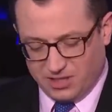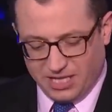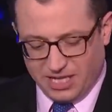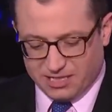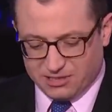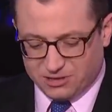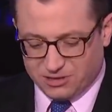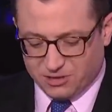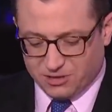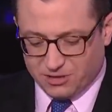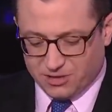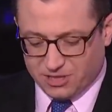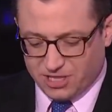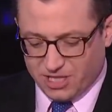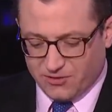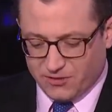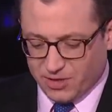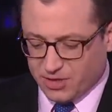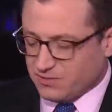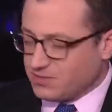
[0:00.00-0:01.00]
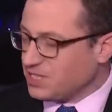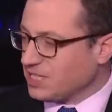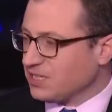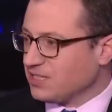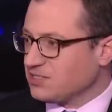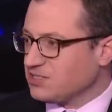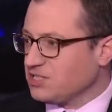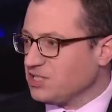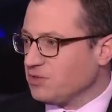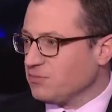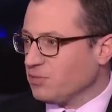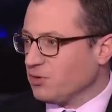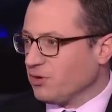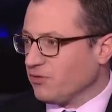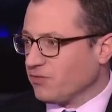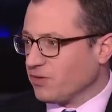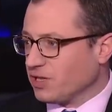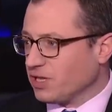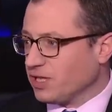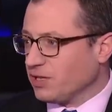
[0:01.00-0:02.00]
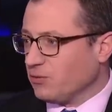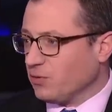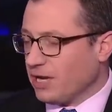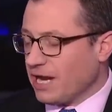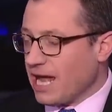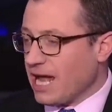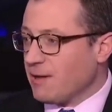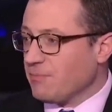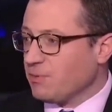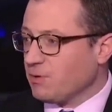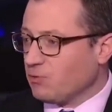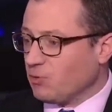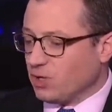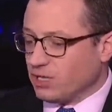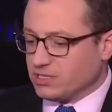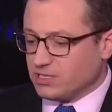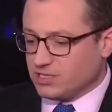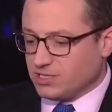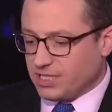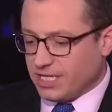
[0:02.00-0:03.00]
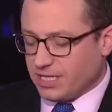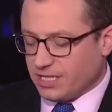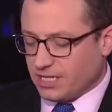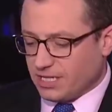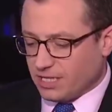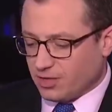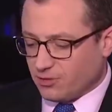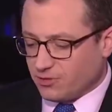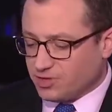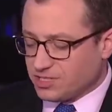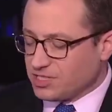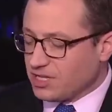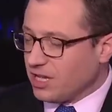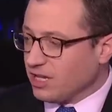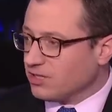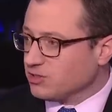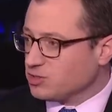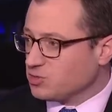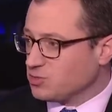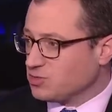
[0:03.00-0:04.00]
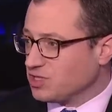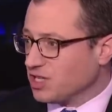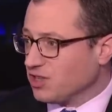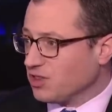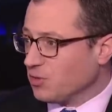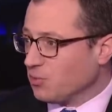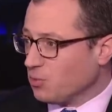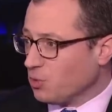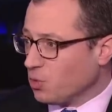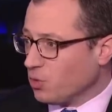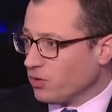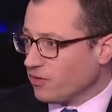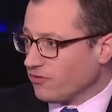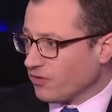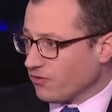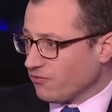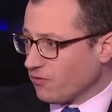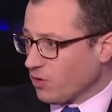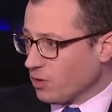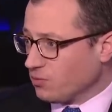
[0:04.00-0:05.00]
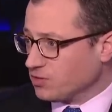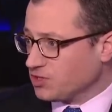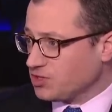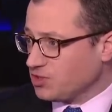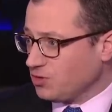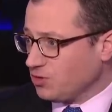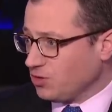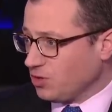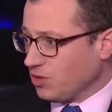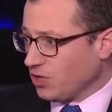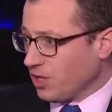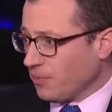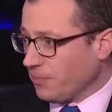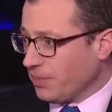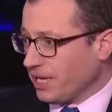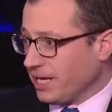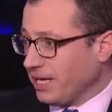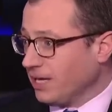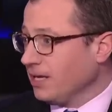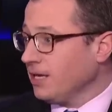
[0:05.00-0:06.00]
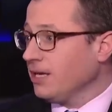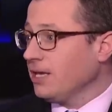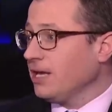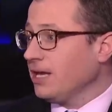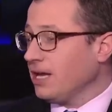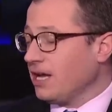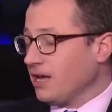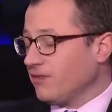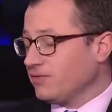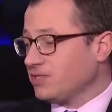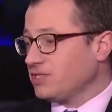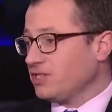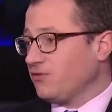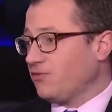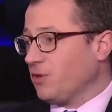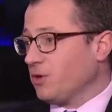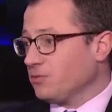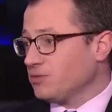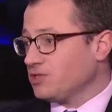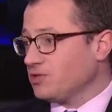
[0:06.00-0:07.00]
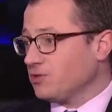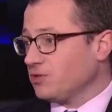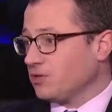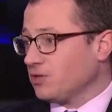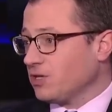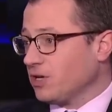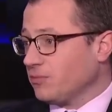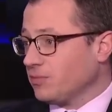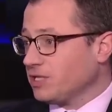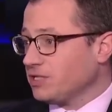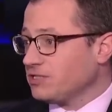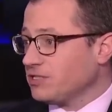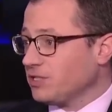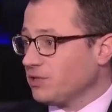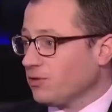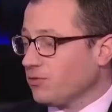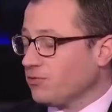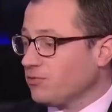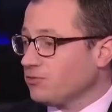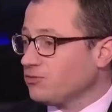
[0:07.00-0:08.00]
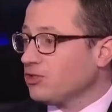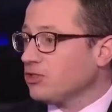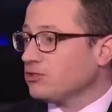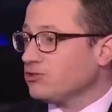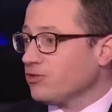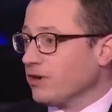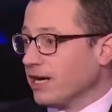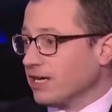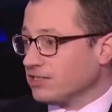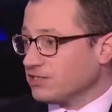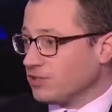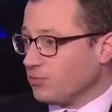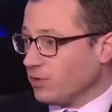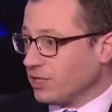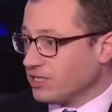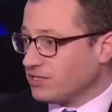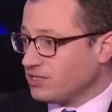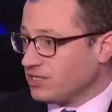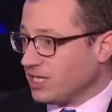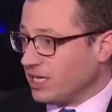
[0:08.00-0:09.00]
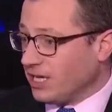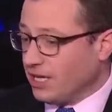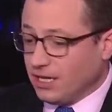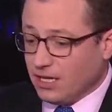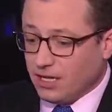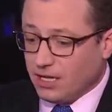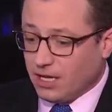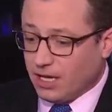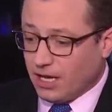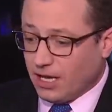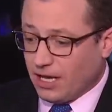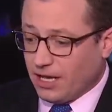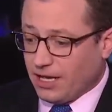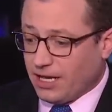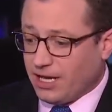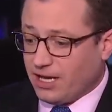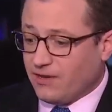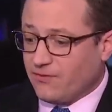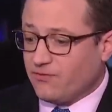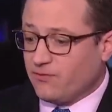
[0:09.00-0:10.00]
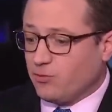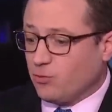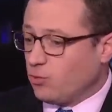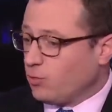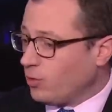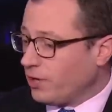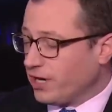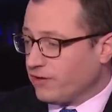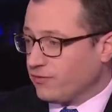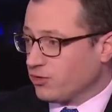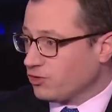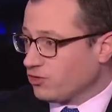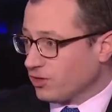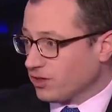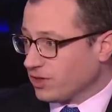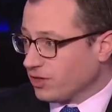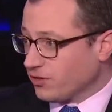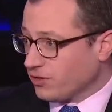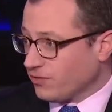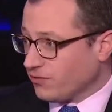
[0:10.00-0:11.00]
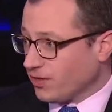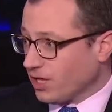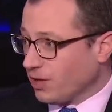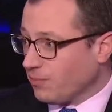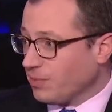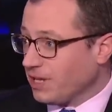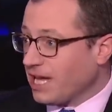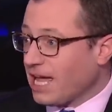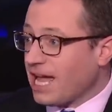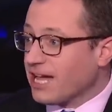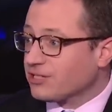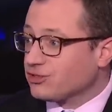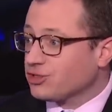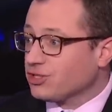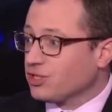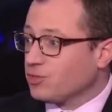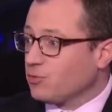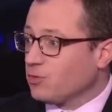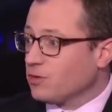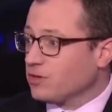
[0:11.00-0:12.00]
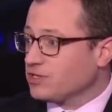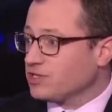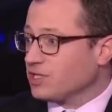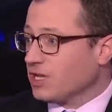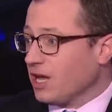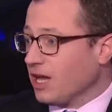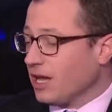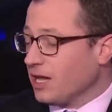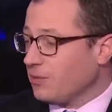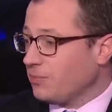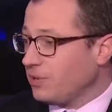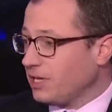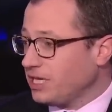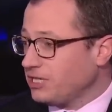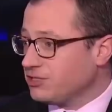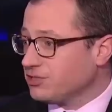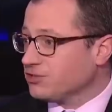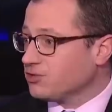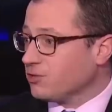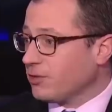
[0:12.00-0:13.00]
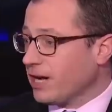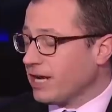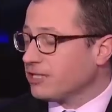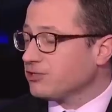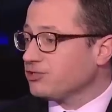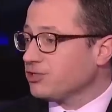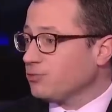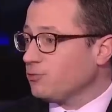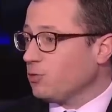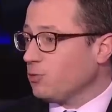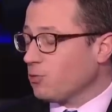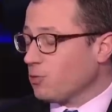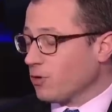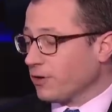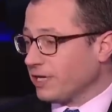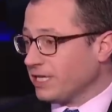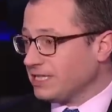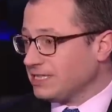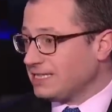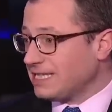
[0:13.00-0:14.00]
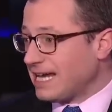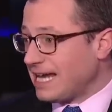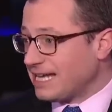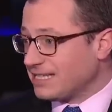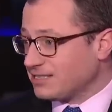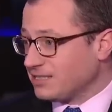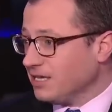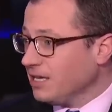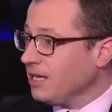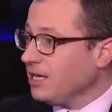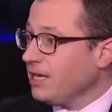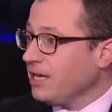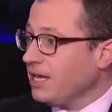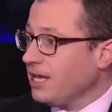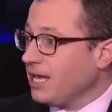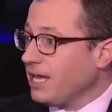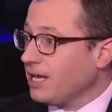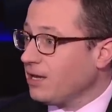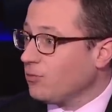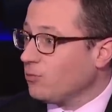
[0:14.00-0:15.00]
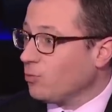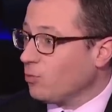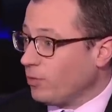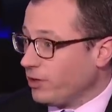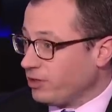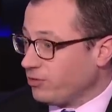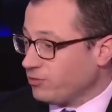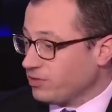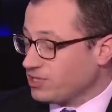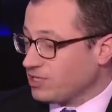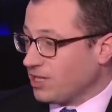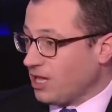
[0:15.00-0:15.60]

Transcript: Yeah, sure, David, you've set the scene perfectly. What happened was that uh, Chris Collins was on the board of a pharmaceutical company. And obviously, pharmaceutical companies, they go through drug trials. They want to see uh, if whatever drug they're developing actually works on patients or actually will work in tests. And when Chris